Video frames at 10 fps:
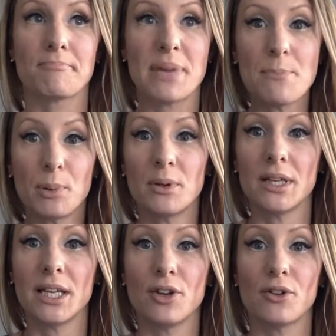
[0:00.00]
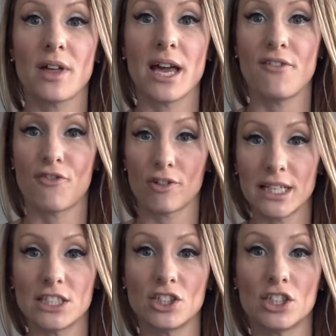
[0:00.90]
people in your life,
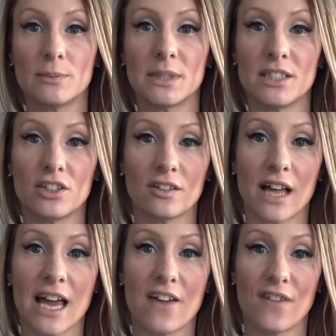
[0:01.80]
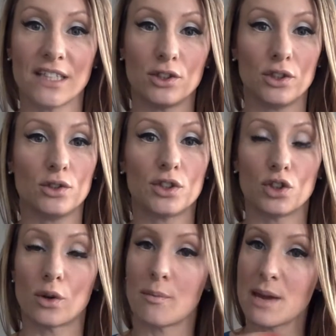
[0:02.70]
relationships in your life as you used
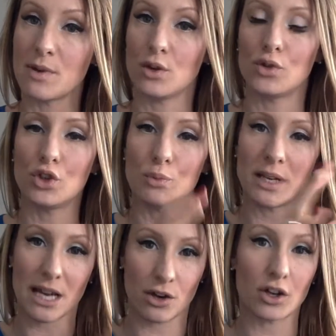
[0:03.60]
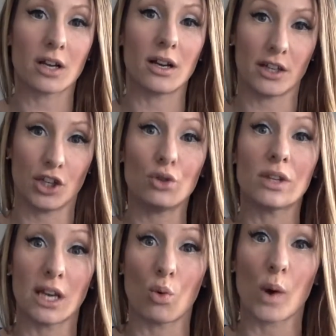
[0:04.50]
to, or maybe you do, but now you're
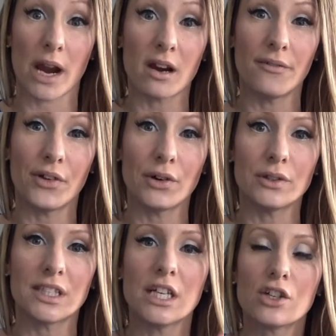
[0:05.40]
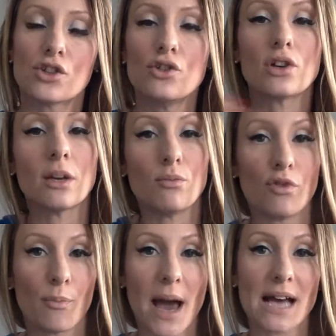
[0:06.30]
acutely aware of those so you can
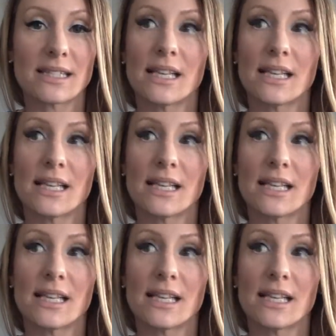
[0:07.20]
move past